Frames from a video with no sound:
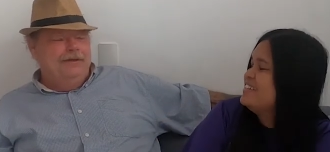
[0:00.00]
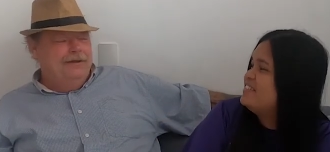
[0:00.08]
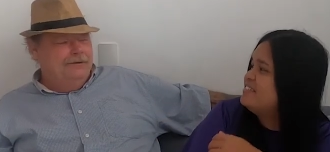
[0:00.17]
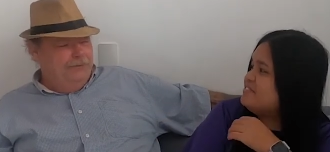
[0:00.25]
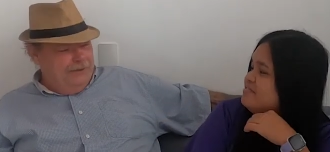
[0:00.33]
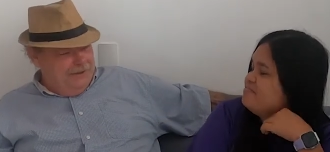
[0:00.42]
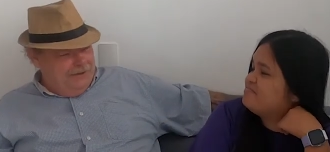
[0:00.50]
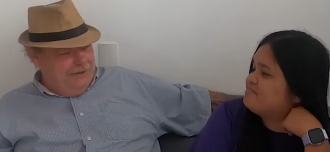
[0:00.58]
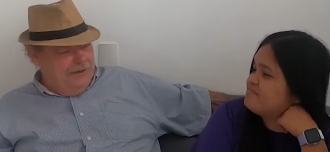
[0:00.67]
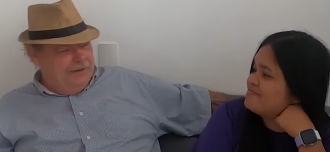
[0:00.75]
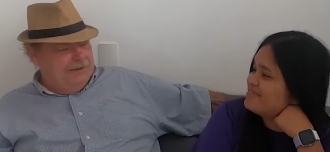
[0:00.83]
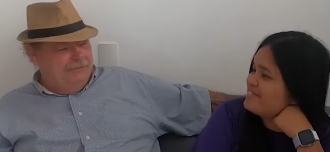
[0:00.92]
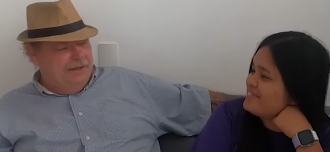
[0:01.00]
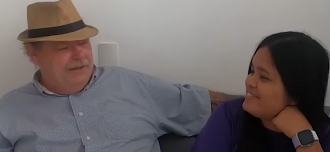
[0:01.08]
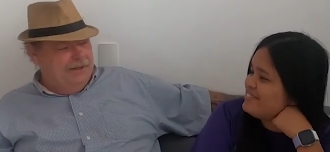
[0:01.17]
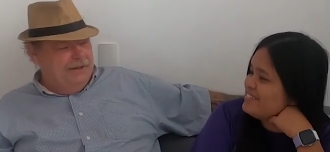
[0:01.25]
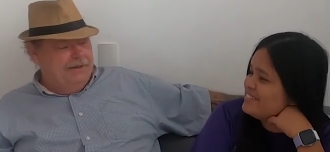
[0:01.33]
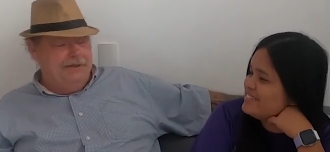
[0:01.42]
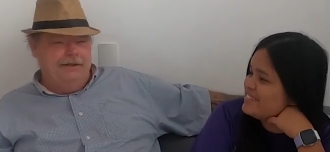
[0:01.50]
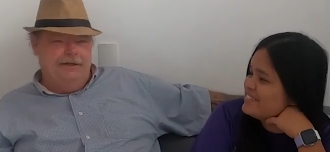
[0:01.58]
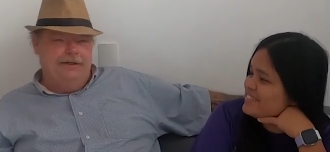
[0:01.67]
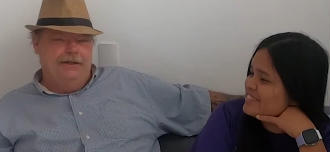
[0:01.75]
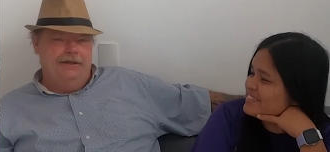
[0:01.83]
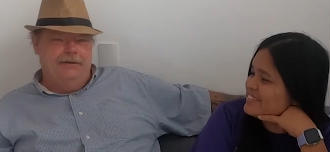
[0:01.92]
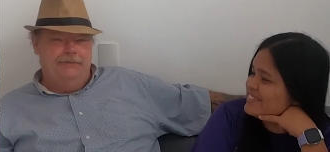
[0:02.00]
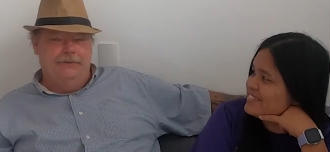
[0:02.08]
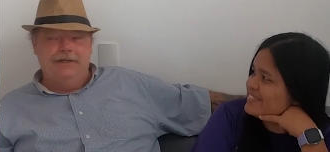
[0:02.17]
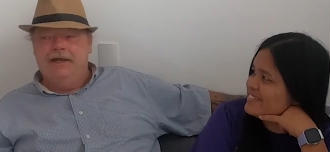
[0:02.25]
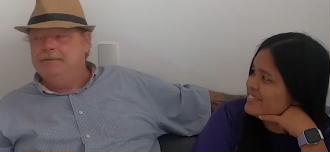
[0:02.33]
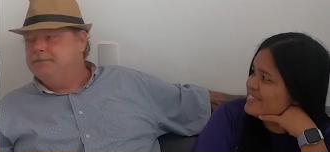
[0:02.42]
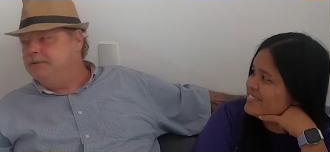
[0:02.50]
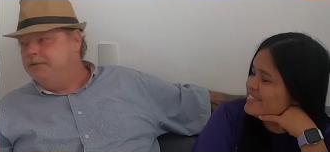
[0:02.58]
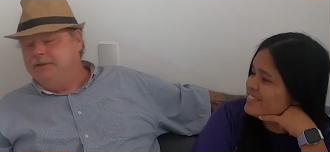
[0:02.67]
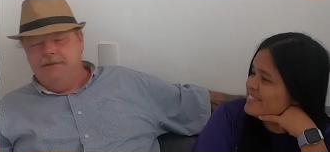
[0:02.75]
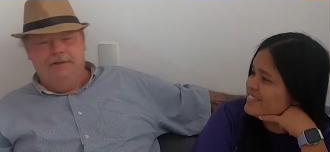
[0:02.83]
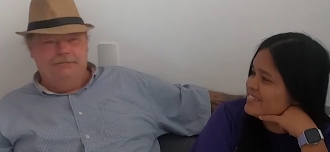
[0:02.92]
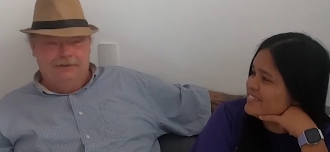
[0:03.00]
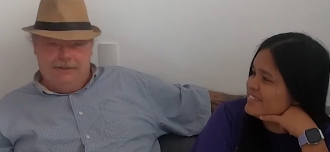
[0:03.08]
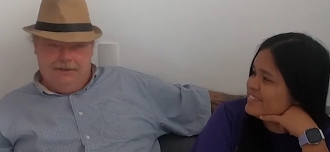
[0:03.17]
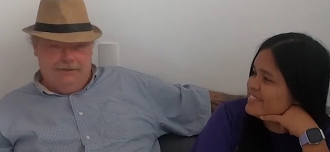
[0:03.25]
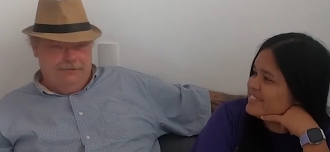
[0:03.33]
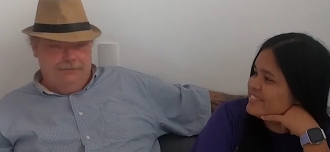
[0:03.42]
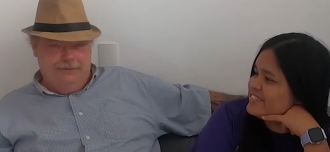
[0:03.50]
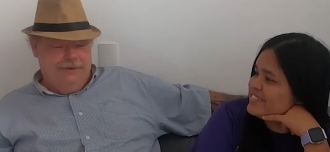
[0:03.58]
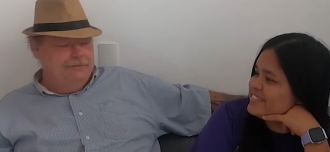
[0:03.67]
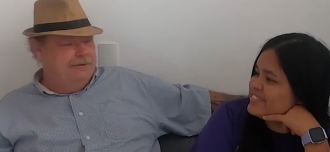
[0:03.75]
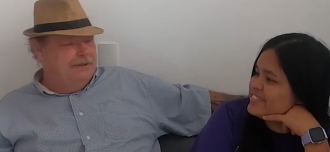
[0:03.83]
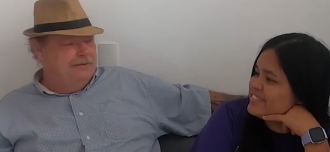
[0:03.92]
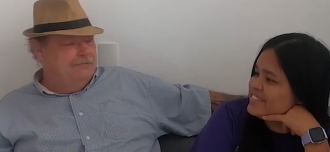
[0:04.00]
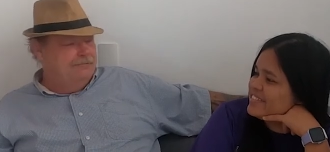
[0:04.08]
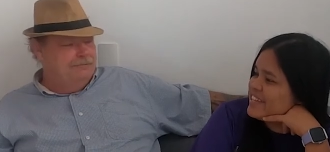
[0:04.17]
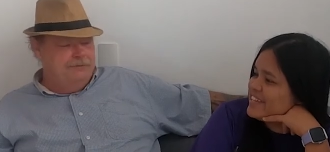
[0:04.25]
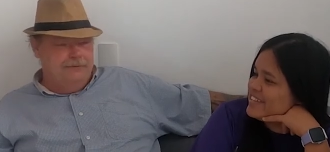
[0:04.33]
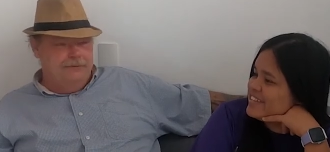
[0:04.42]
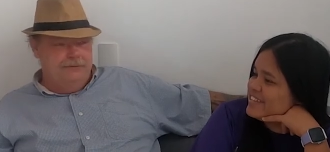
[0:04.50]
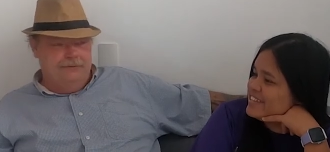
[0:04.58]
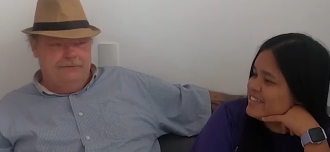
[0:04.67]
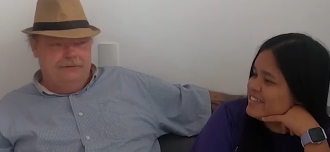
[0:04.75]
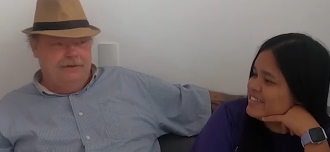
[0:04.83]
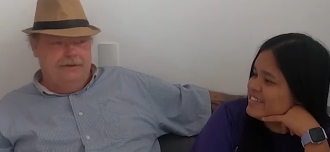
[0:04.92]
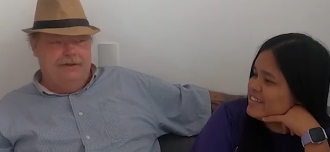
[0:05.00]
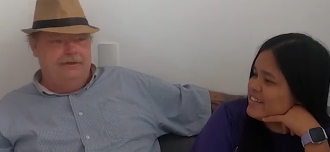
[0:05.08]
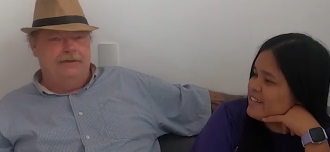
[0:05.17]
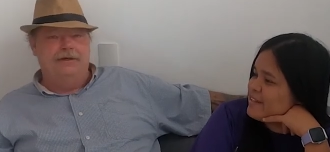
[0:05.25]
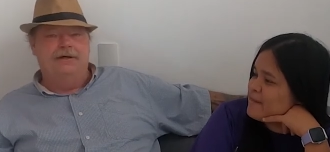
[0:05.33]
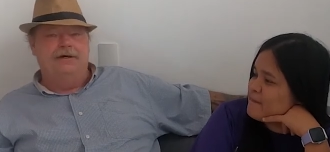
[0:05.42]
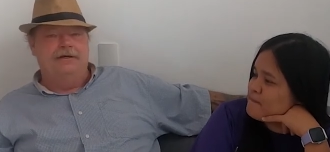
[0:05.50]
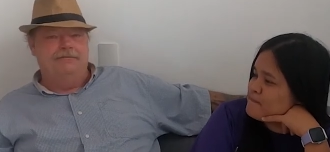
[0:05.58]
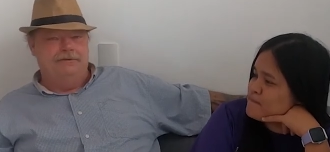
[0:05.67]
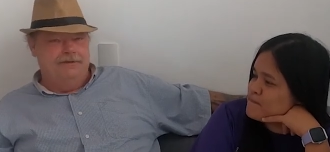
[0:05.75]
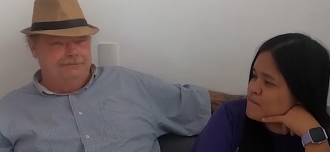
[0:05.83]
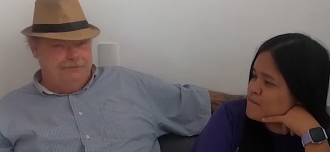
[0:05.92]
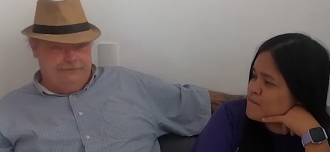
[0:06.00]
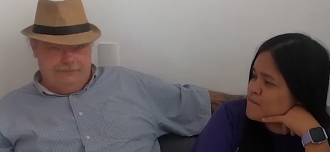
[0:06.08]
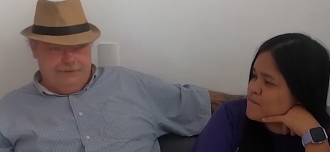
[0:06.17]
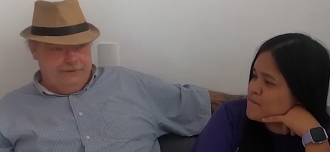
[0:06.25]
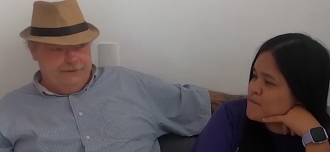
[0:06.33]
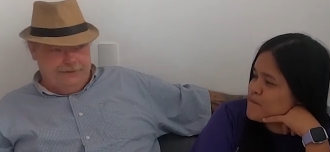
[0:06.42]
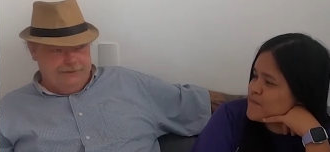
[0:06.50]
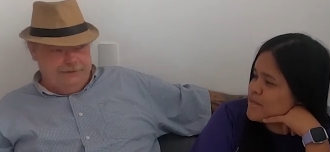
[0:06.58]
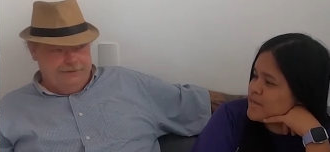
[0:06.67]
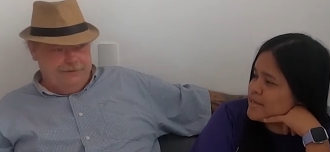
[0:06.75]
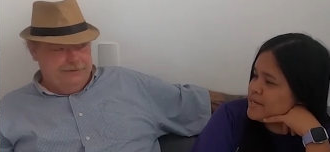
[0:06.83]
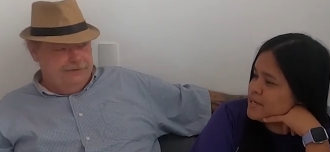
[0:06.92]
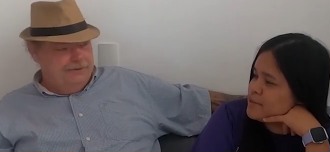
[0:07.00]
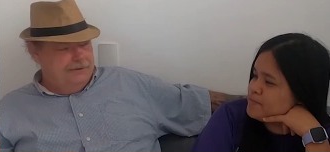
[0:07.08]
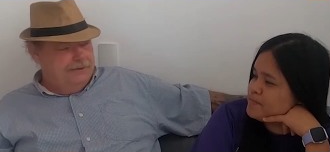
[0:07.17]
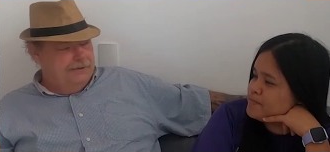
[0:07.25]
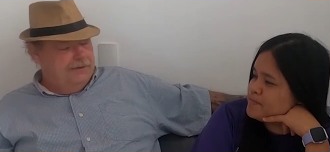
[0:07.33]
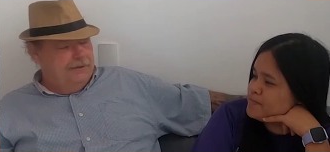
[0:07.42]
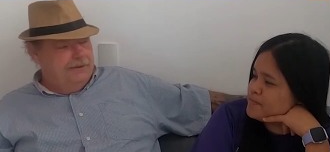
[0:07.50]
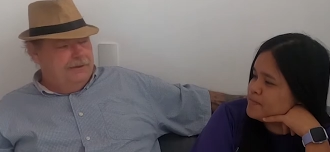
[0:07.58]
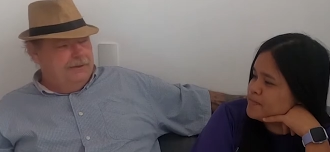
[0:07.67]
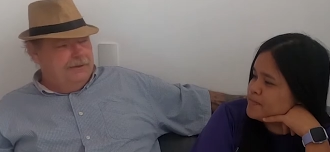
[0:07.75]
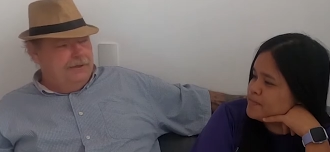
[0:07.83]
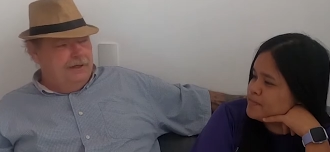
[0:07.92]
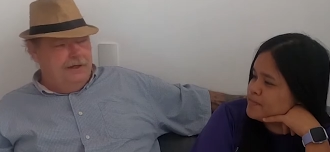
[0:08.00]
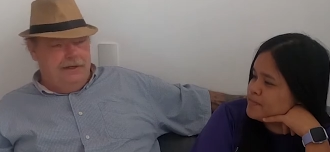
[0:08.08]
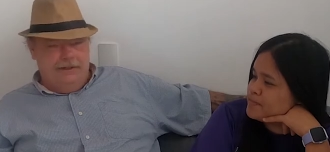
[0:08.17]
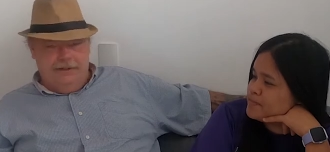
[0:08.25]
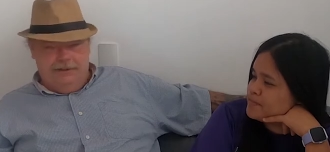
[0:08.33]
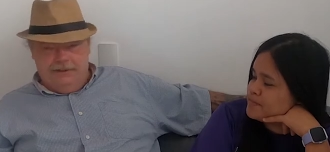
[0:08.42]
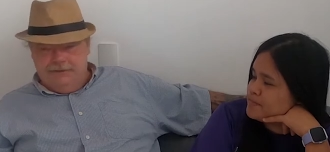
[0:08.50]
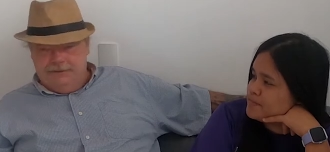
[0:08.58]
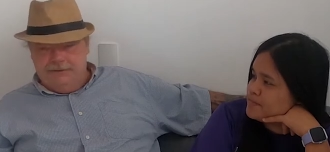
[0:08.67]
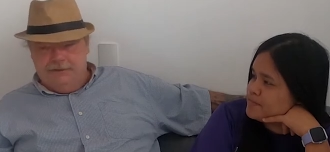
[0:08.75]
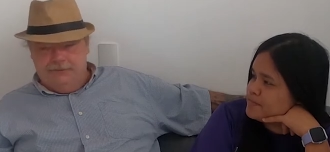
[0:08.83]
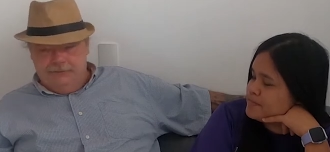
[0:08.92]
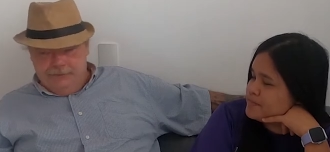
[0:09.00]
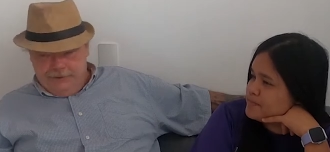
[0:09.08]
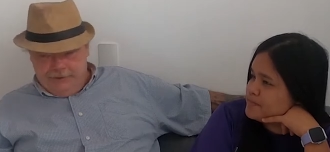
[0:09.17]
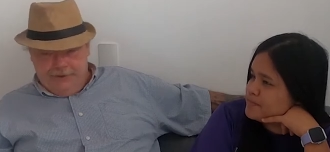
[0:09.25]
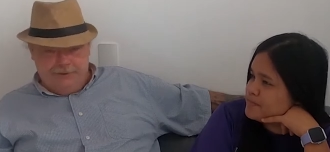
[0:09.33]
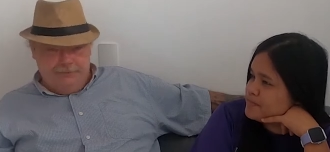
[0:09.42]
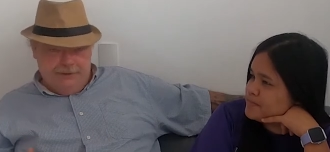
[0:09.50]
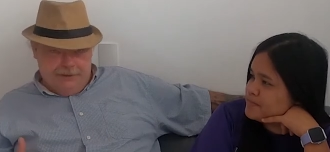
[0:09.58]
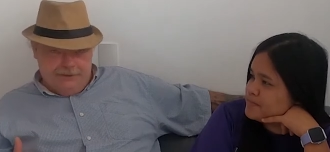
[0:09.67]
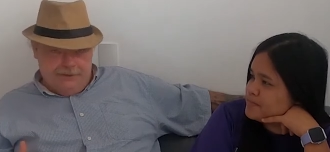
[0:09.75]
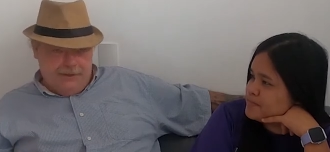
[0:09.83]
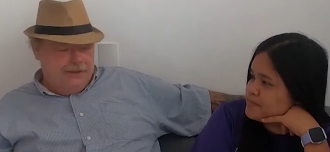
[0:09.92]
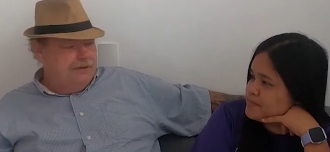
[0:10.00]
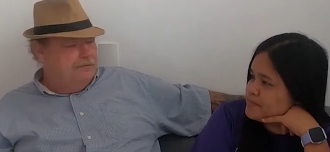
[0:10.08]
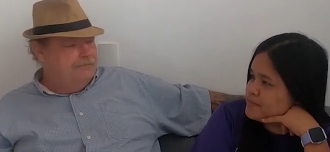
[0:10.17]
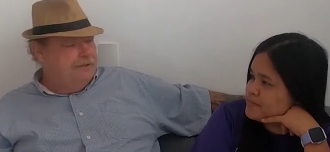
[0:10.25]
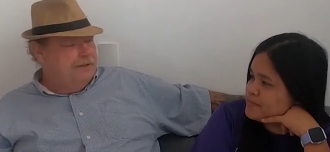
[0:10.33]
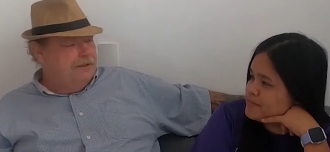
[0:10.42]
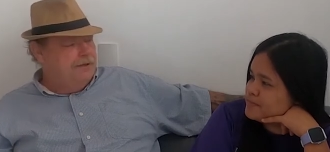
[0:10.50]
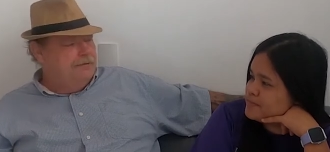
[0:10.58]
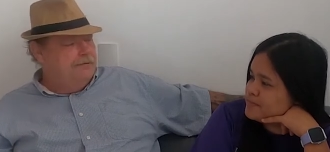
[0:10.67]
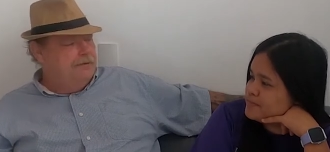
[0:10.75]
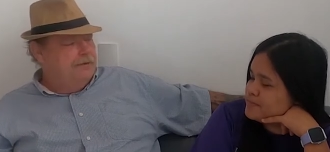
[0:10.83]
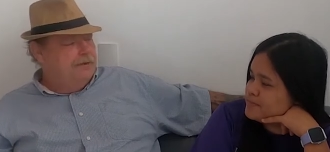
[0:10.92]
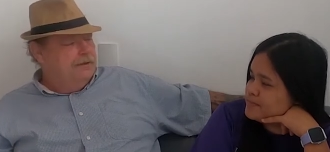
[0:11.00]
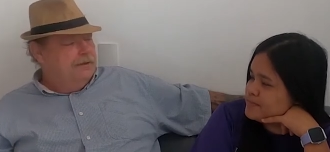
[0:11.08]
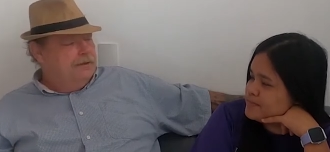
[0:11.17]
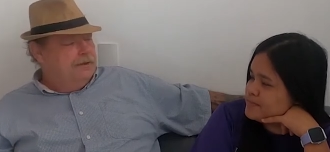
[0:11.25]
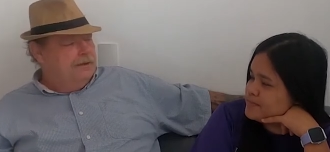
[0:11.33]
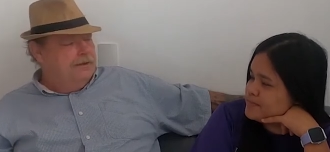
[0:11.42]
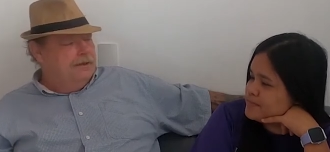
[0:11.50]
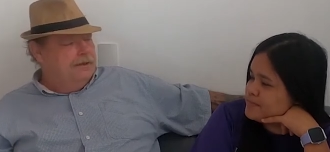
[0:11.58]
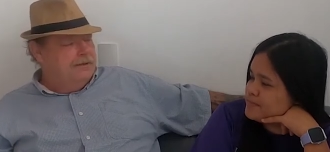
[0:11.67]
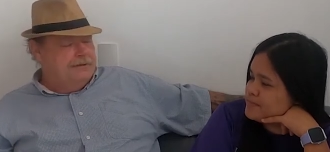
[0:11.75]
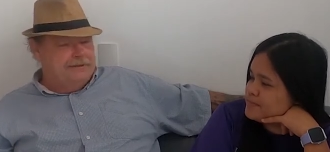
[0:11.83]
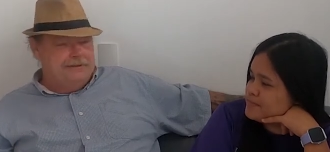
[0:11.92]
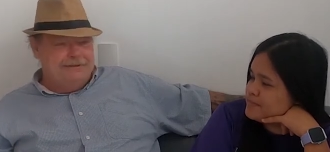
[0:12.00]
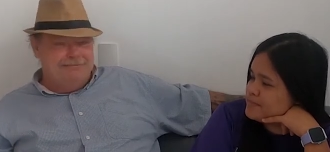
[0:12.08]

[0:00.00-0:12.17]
Speaker 1: that we talked about it and we absolutely love the condo we're living in for a ton of different reasons. Yeah. Uh, it's a really nice place. Check out the video. It's